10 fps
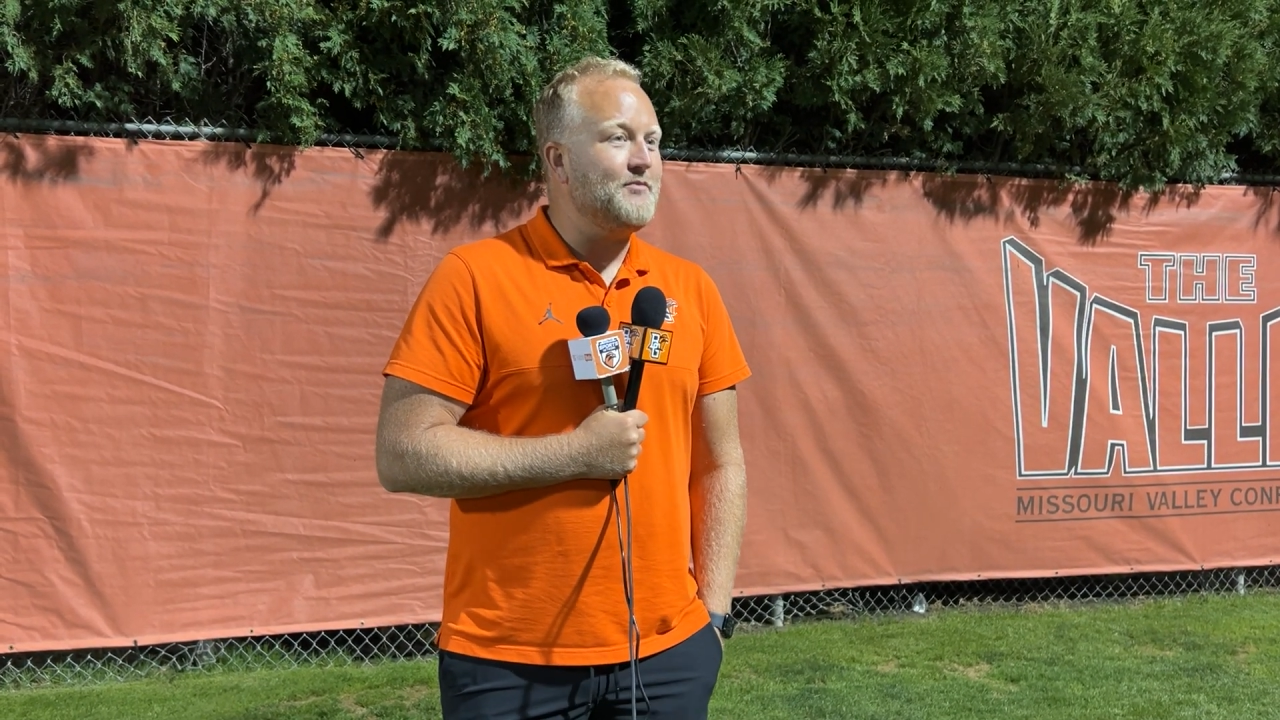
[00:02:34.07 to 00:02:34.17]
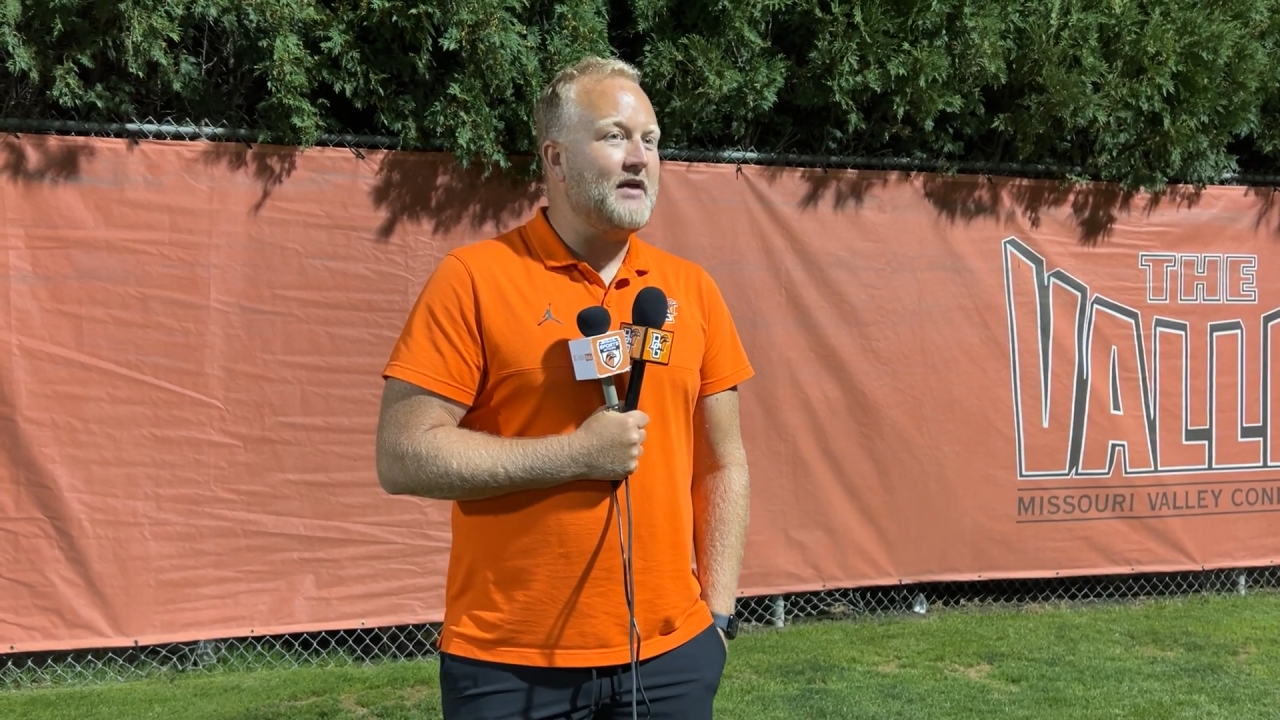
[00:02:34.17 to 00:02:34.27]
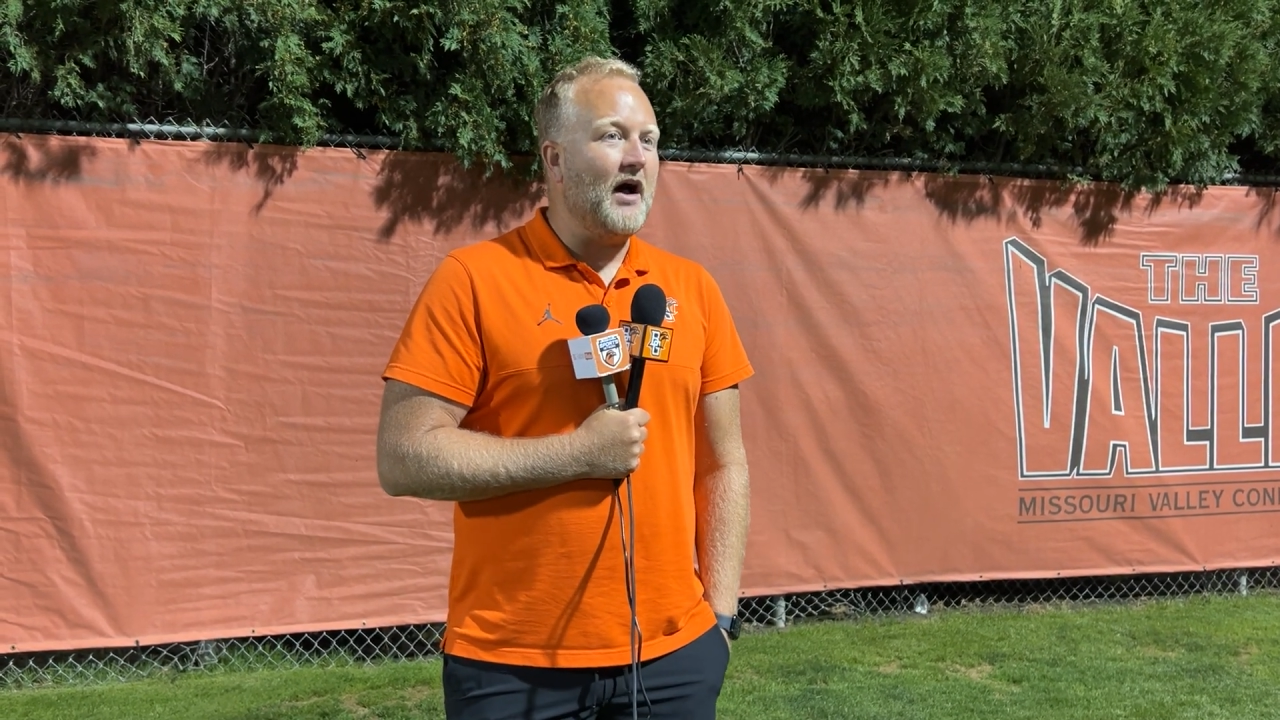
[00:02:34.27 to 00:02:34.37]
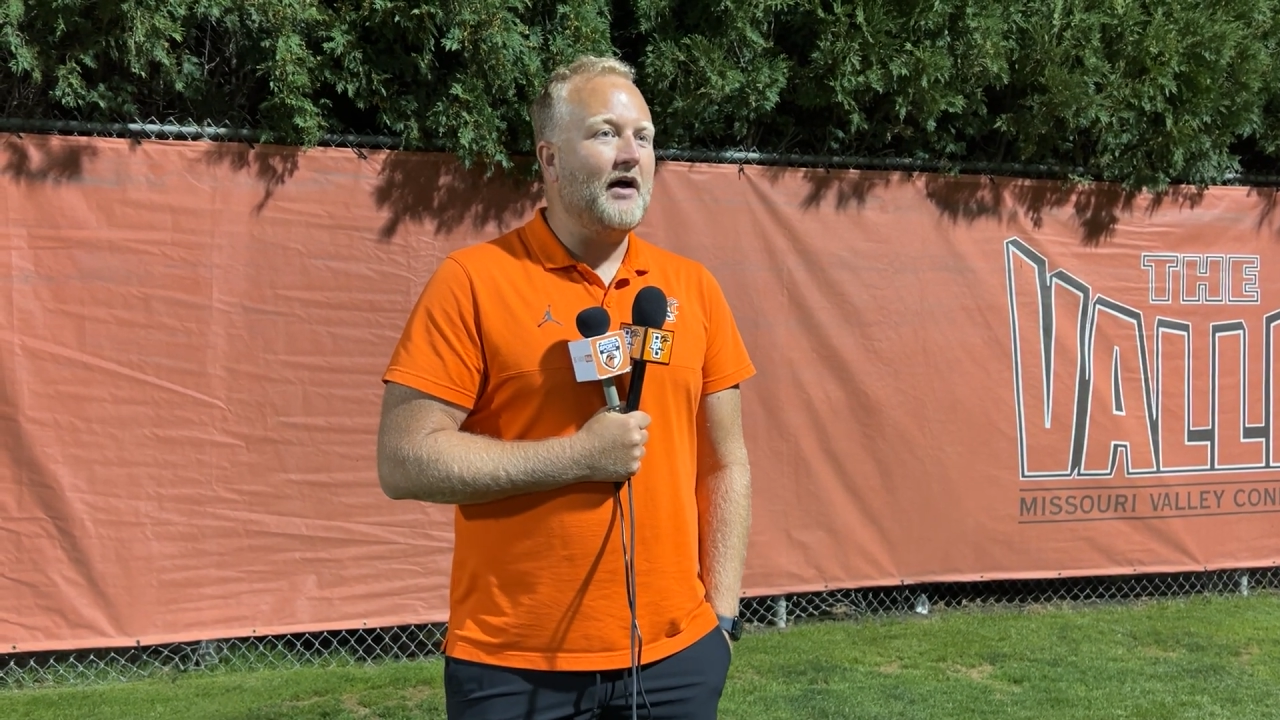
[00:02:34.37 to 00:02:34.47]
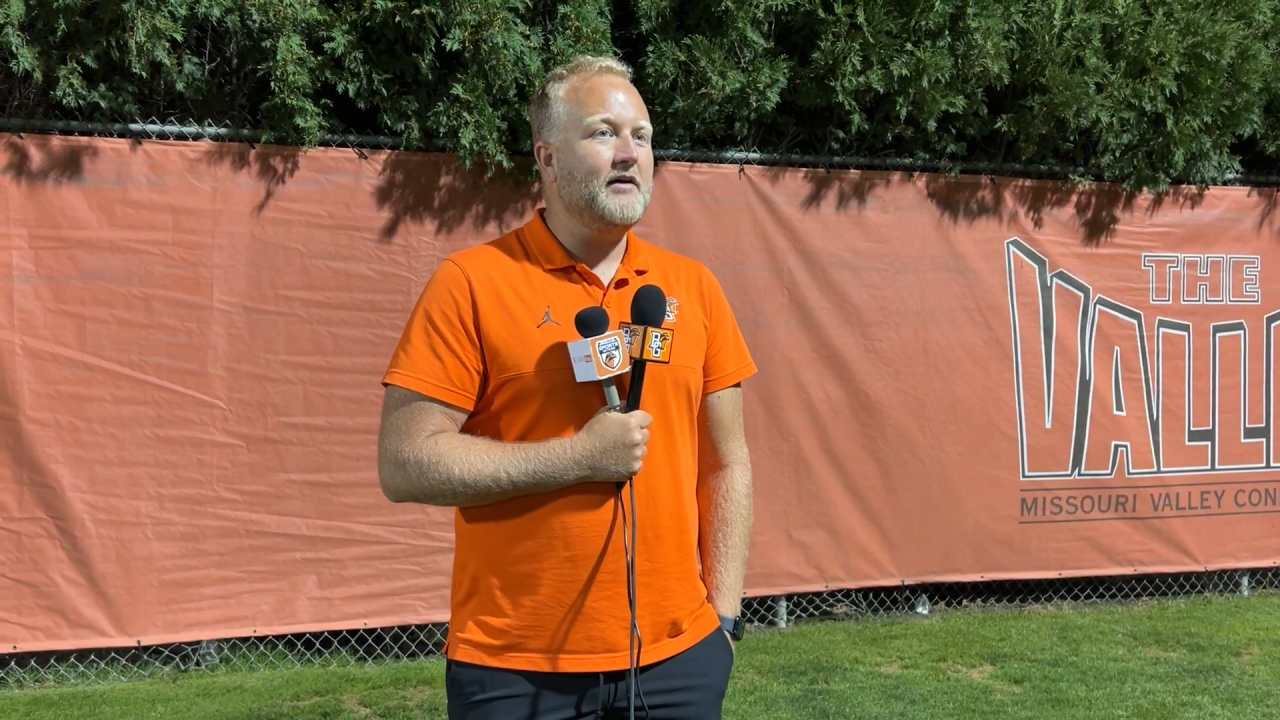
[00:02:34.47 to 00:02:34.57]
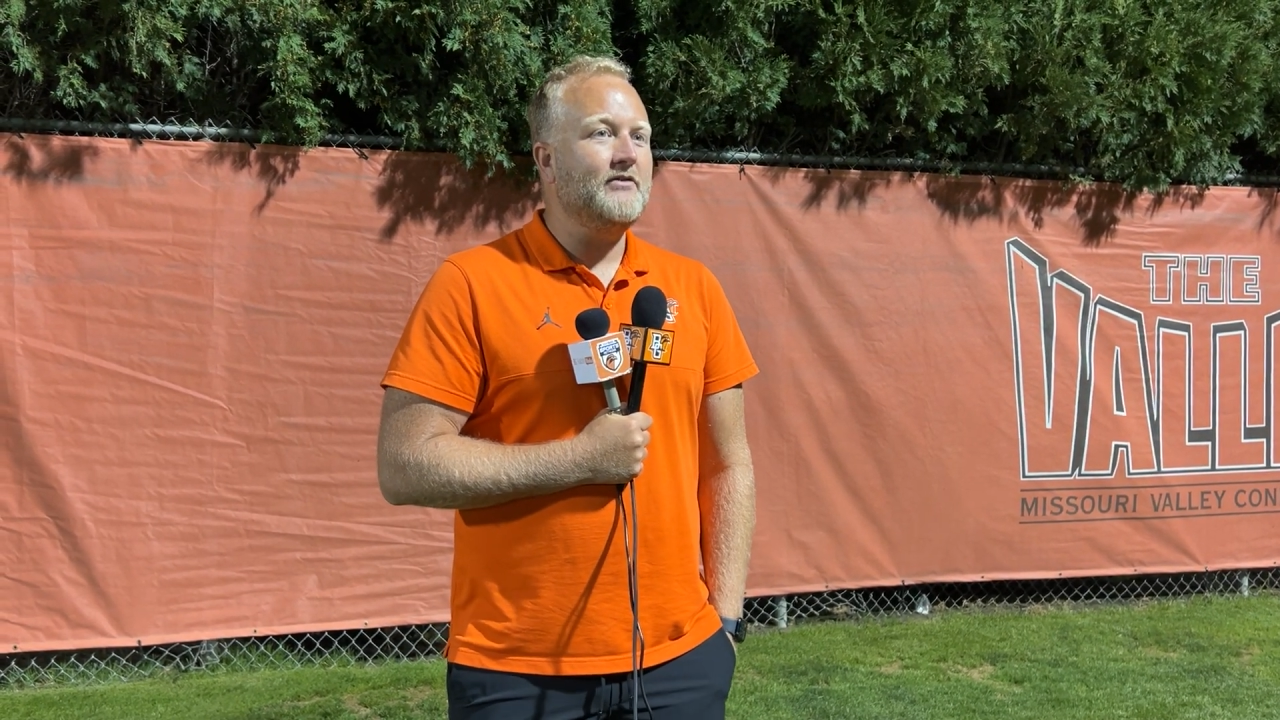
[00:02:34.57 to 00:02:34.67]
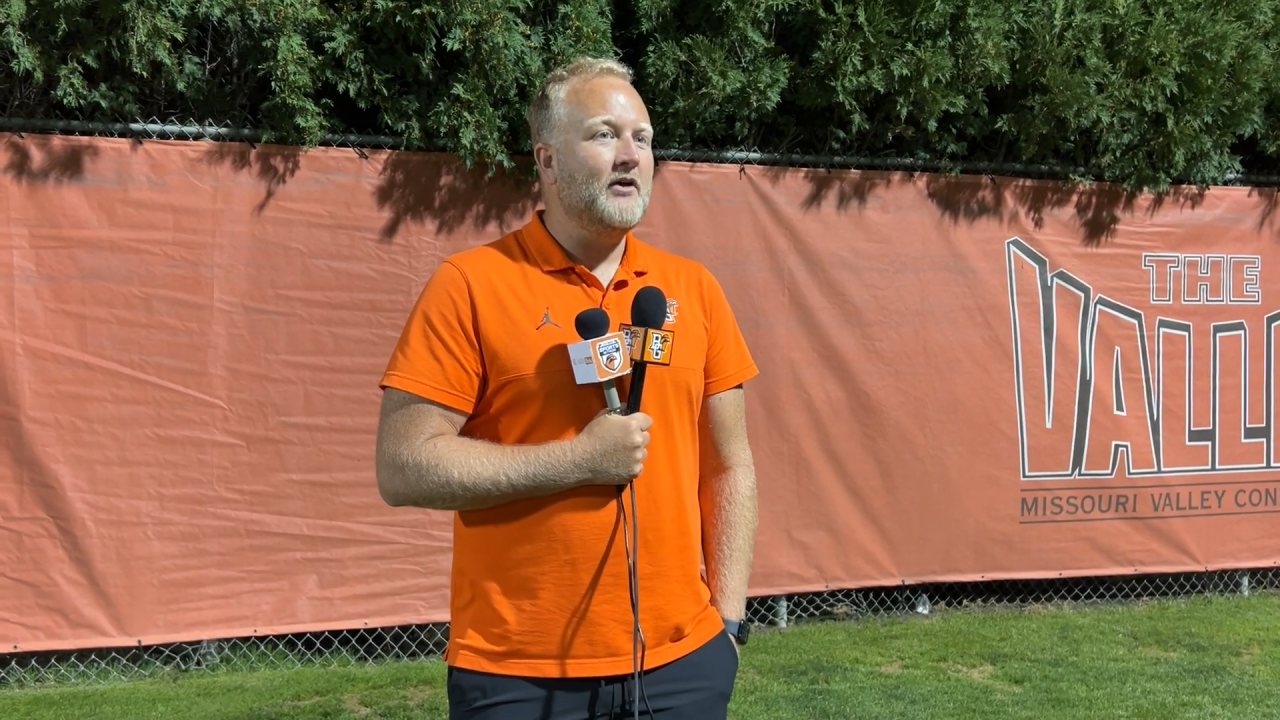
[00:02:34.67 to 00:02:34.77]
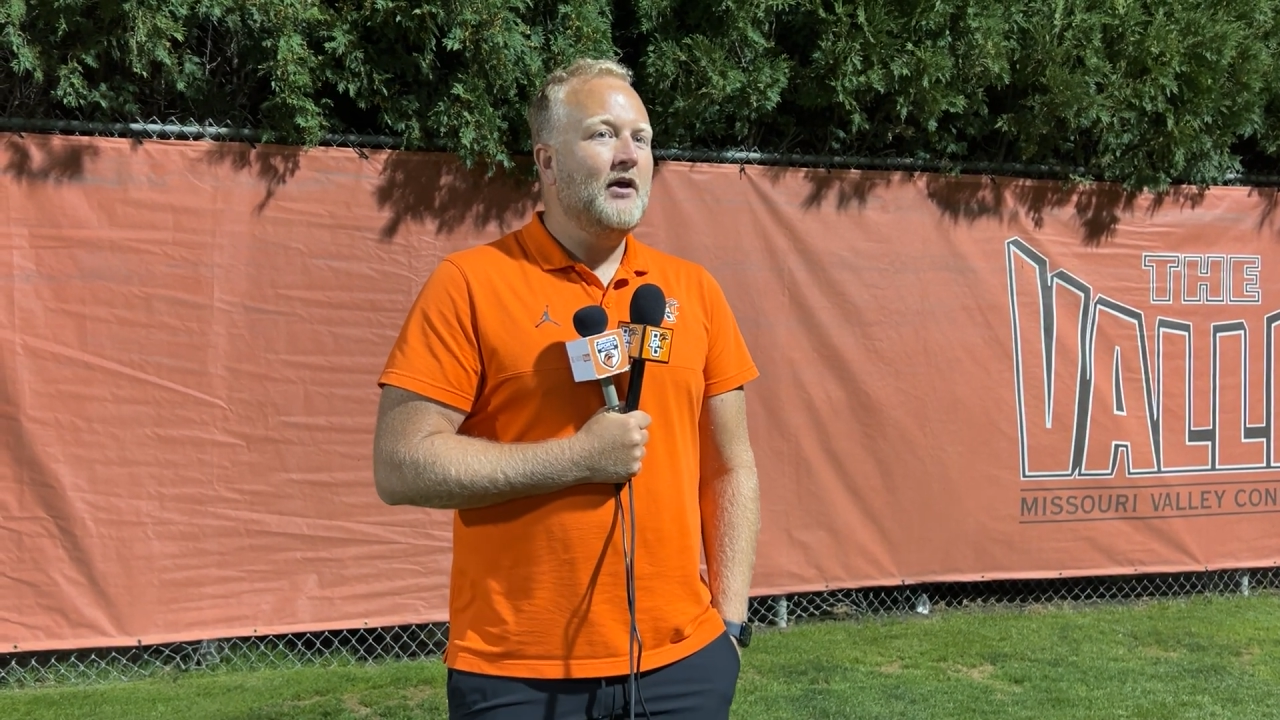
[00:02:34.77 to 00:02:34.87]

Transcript: behind,